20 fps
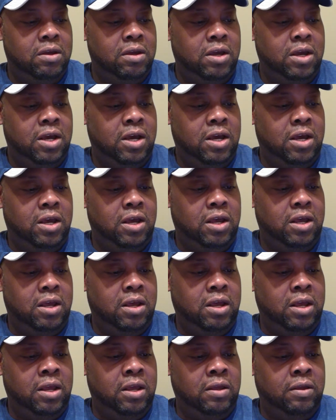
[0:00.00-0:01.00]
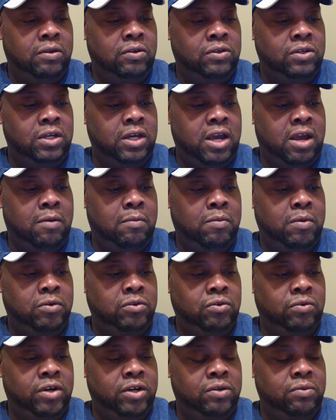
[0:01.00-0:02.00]
Let's see, I
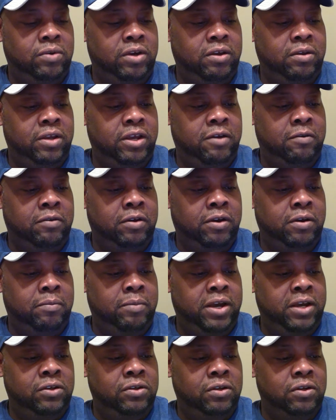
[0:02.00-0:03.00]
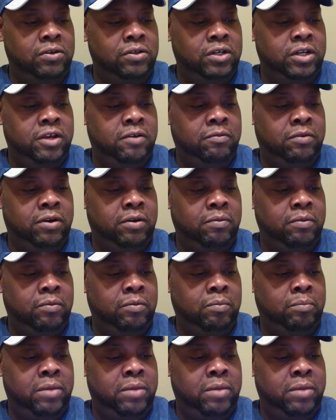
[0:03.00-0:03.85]
almost graduated healthcare bachelor's in healthcare.